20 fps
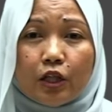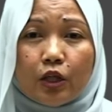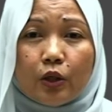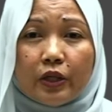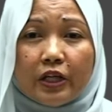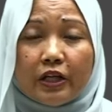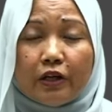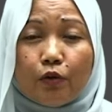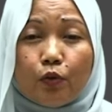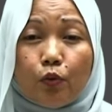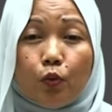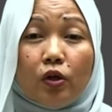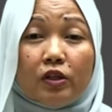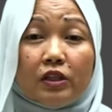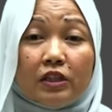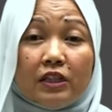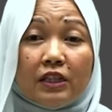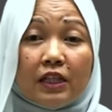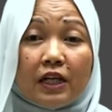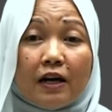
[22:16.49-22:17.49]
Okay,
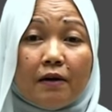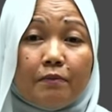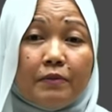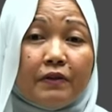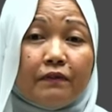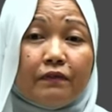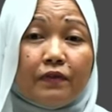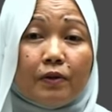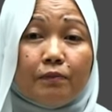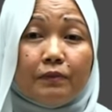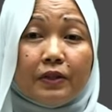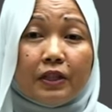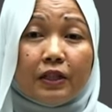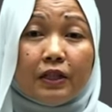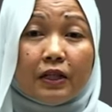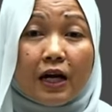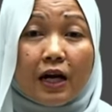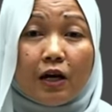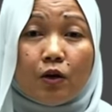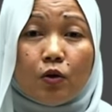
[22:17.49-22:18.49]
water coming from the
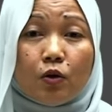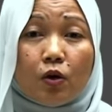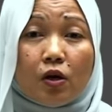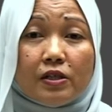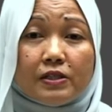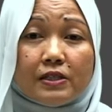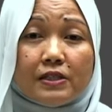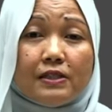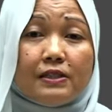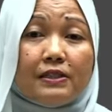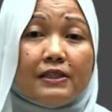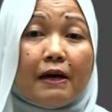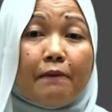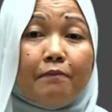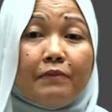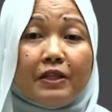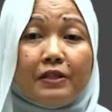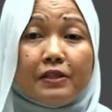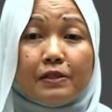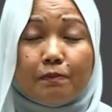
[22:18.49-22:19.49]
ground causes
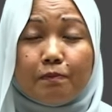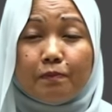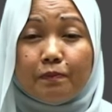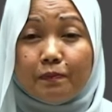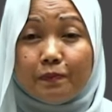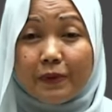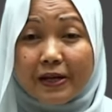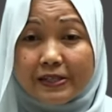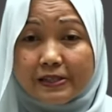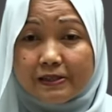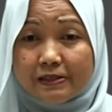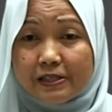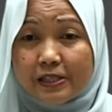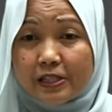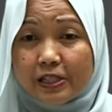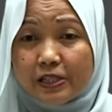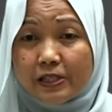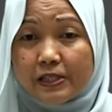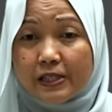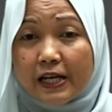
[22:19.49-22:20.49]
dampness
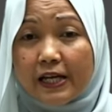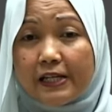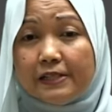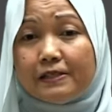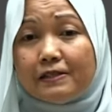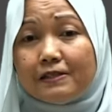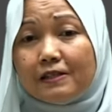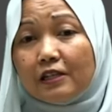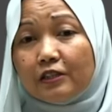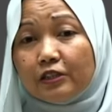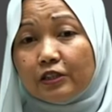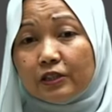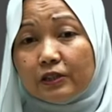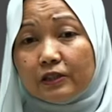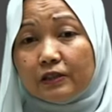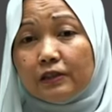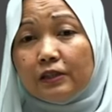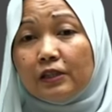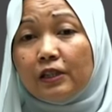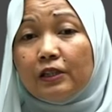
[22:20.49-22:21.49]
penetration and
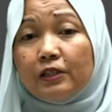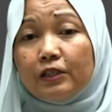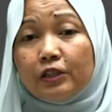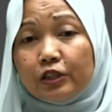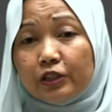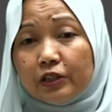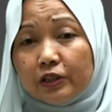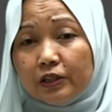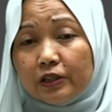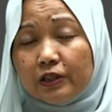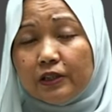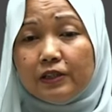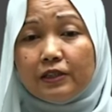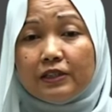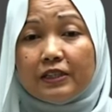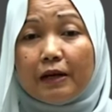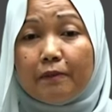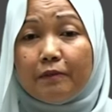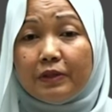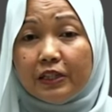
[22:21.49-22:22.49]
structural
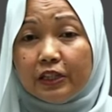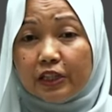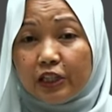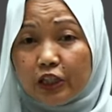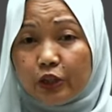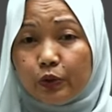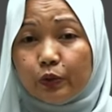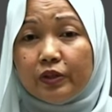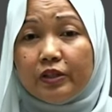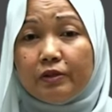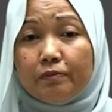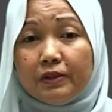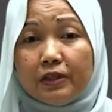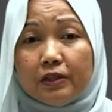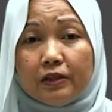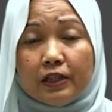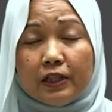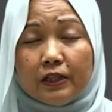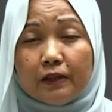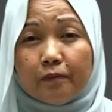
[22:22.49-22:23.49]
instability to the
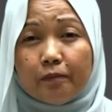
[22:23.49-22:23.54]
building.